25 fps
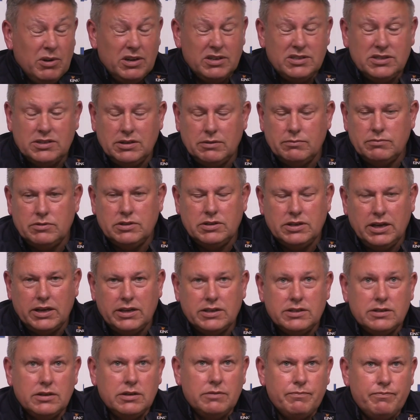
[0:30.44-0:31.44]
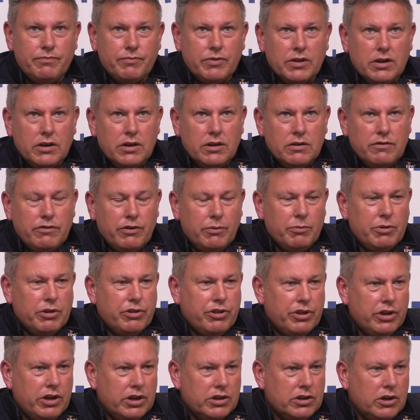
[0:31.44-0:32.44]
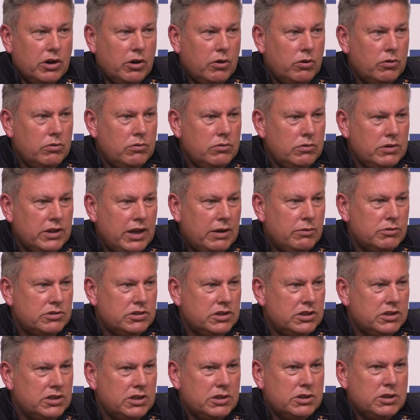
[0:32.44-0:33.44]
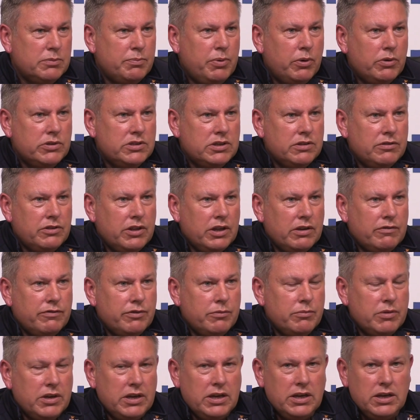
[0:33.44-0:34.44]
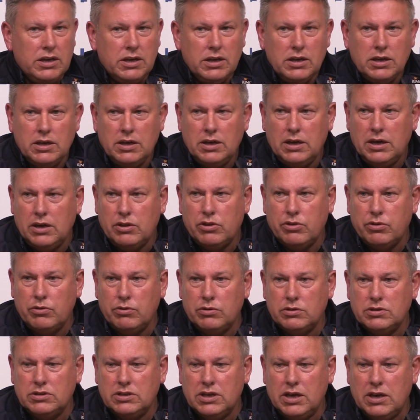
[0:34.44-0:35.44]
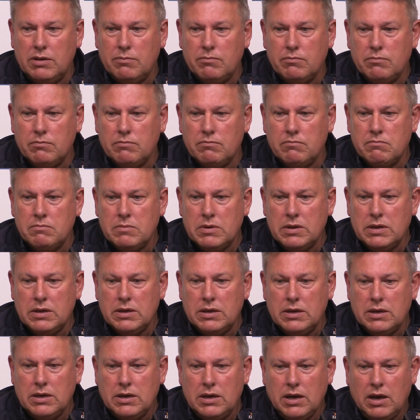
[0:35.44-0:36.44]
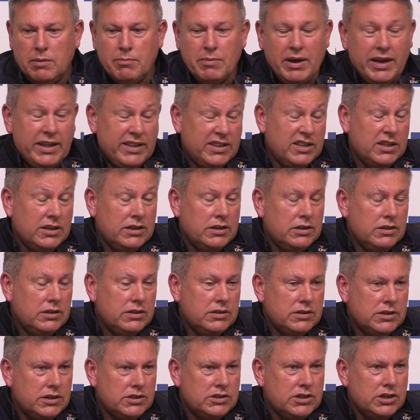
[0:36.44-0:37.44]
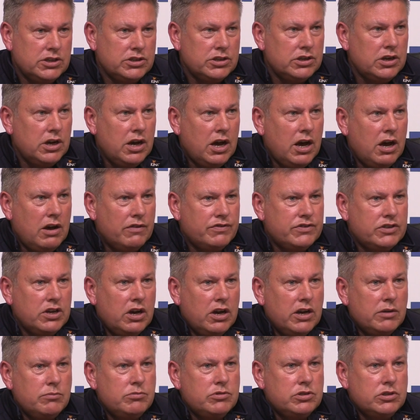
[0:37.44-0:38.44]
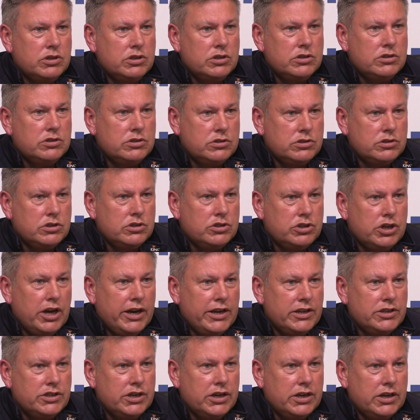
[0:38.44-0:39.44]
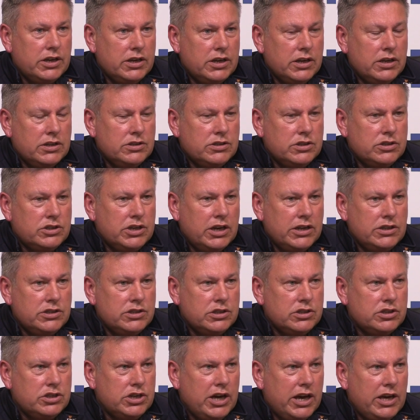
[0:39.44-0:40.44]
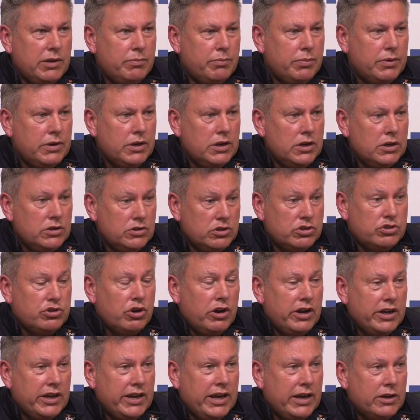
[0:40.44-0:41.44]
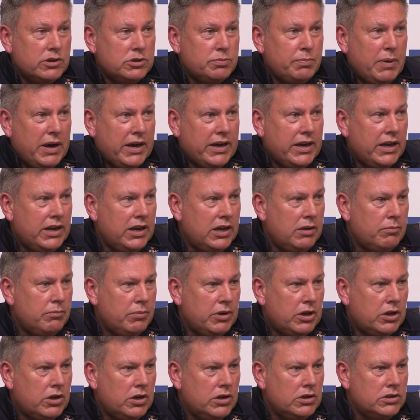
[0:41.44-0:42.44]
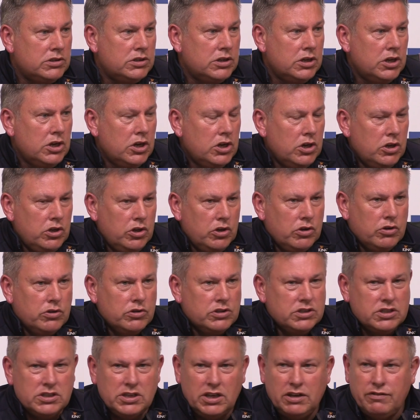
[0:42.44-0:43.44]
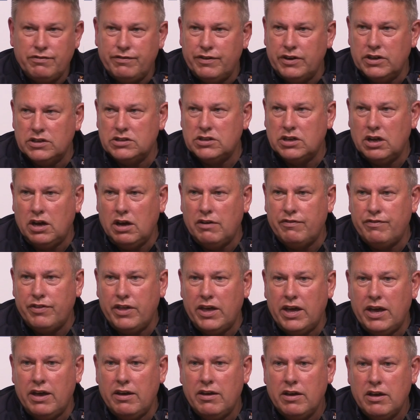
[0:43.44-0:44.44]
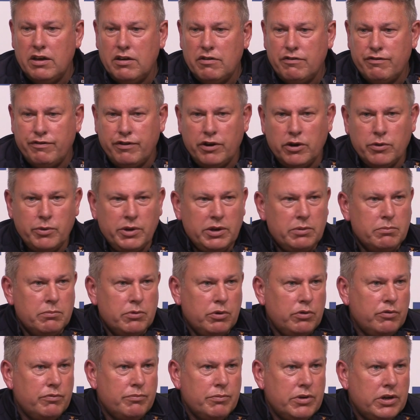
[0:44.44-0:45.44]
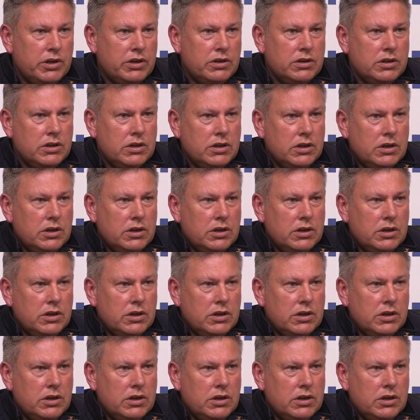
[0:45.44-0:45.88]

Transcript: the third goal, that was the disappointing thing for me. I thought I made the decision at half-time to change it and to change the shape to try and get us back in it, because you could see first half their fluid movement,